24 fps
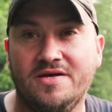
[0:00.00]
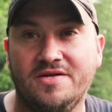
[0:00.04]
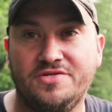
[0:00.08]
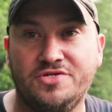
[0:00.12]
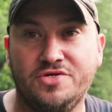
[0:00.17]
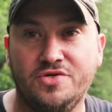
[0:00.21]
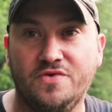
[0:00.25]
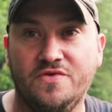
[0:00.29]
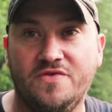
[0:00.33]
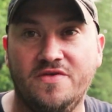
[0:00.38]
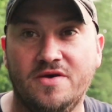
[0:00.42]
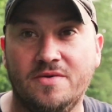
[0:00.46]

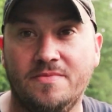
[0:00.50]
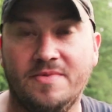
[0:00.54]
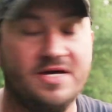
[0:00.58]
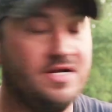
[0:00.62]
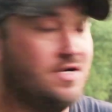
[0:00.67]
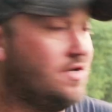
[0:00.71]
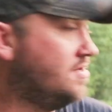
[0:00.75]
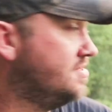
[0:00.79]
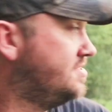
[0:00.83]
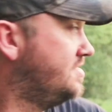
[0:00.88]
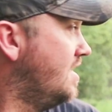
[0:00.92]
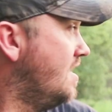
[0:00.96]
to them at
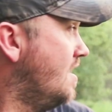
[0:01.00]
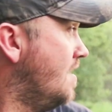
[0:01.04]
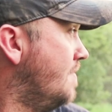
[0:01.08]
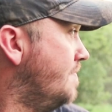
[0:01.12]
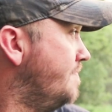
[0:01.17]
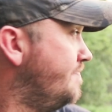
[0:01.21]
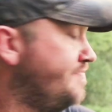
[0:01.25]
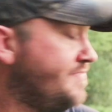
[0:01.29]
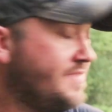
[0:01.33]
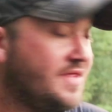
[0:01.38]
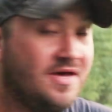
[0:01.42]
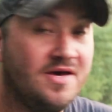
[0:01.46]
all time.
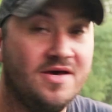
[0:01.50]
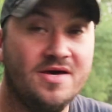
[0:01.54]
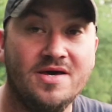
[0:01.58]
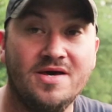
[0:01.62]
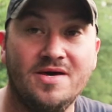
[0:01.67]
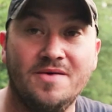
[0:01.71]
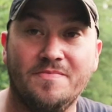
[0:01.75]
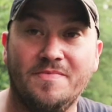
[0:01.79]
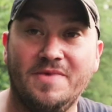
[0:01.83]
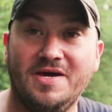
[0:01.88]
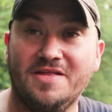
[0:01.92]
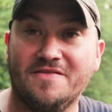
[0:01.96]

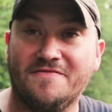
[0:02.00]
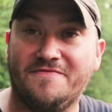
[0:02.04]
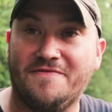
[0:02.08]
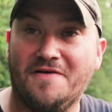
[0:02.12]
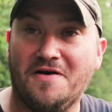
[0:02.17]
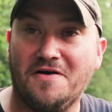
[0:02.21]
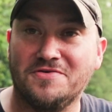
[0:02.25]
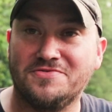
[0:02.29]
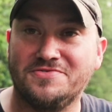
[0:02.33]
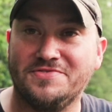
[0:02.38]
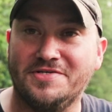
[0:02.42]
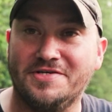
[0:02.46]
Man, the
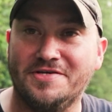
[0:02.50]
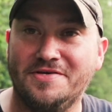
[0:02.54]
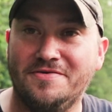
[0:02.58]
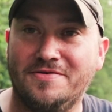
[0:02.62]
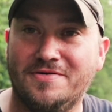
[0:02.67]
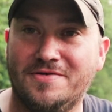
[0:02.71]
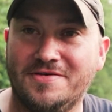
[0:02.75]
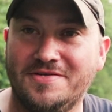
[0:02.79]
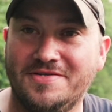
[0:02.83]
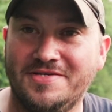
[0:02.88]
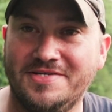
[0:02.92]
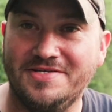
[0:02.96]
fog's really
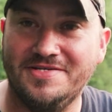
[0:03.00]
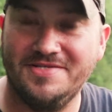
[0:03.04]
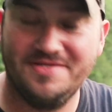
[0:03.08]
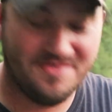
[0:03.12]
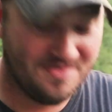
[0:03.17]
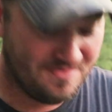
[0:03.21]
rolling in.